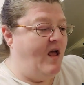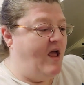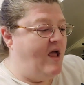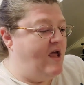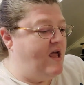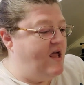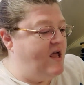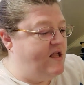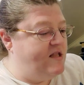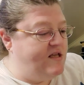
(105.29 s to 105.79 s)

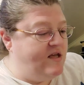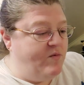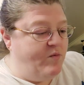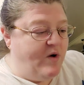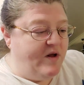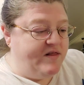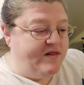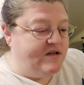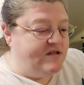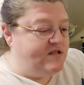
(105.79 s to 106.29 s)
He did
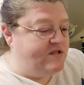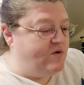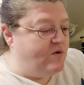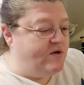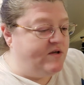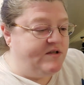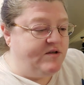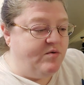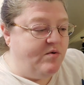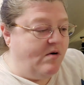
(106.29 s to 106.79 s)
what the
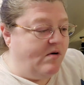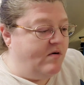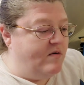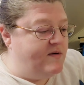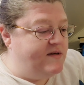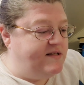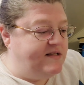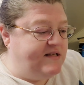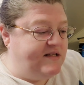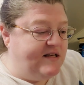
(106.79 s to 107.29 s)
sorcerer
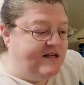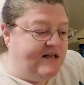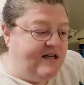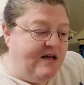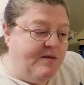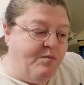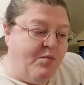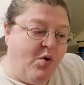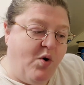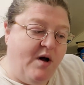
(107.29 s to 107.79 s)
always did.
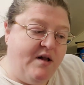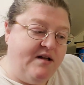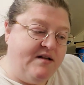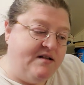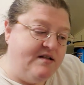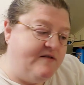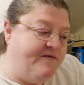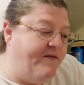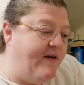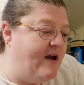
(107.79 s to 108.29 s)
He pointed
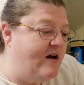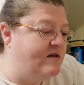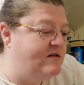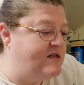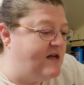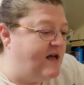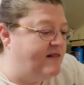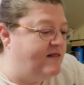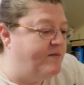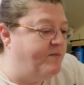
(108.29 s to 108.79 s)
his fingers
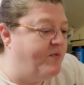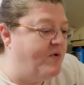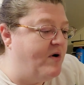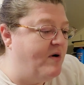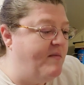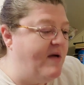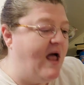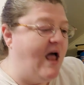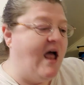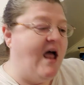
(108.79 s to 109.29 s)
at the
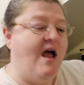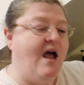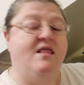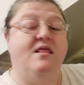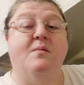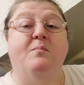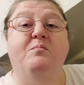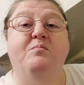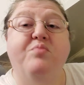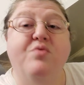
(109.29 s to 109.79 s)
broom, and
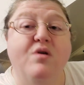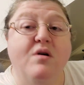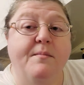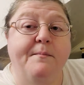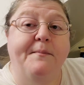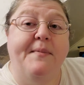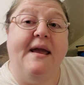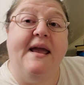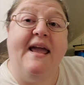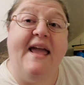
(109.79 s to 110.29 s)
the broom
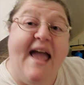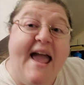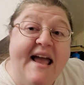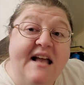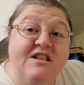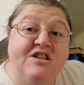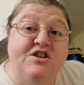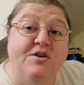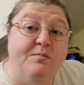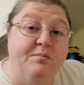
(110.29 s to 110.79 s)

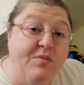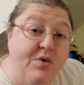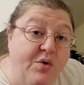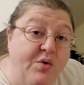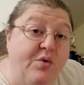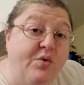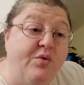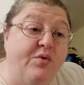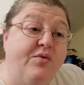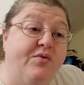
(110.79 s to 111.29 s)
began to
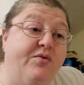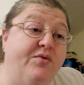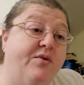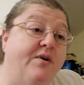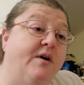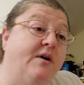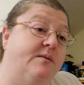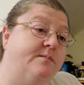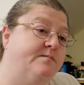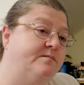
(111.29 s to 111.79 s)
move.
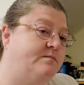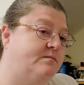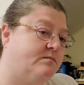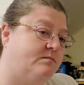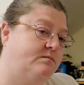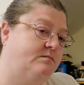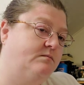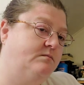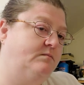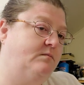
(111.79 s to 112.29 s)

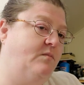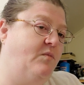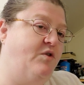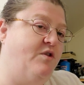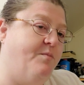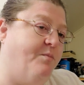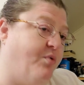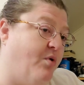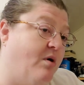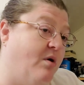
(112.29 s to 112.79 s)

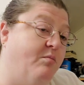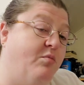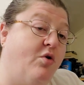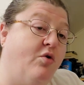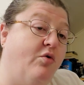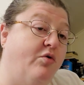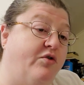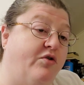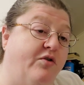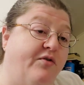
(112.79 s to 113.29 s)
The broom
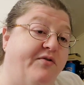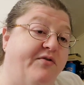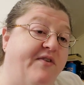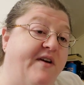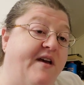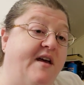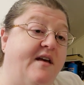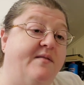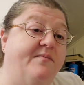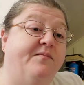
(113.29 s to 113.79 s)
grew 2
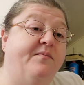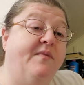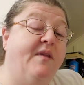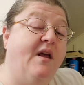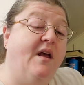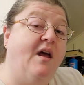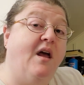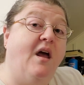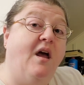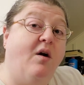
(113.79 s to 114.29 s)
feet.
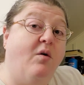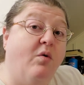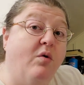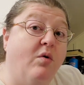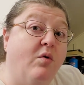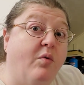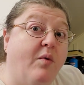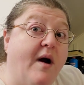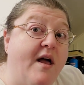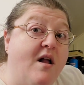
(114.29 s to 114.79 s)
It grew
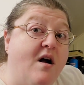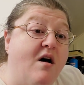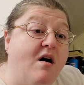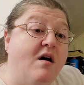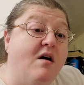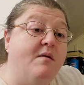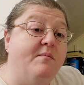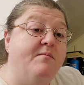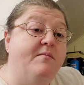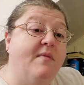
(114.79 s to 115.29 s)
a right
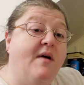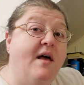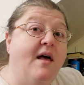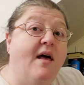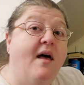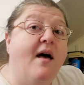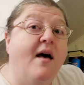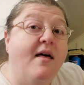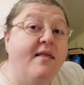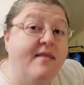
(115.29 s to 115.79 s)
arm,
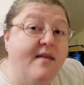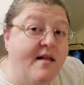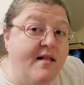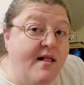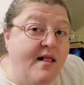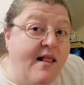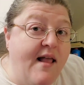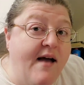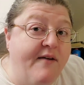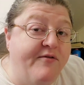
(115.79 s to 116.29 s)
and then
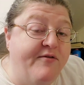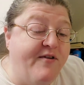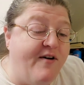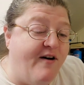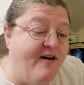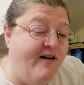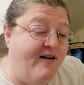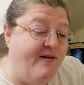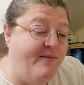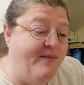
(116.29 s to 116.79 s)
a left
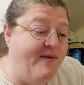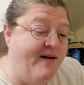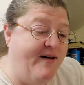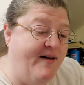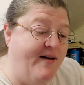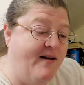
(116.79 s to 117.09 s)
arm.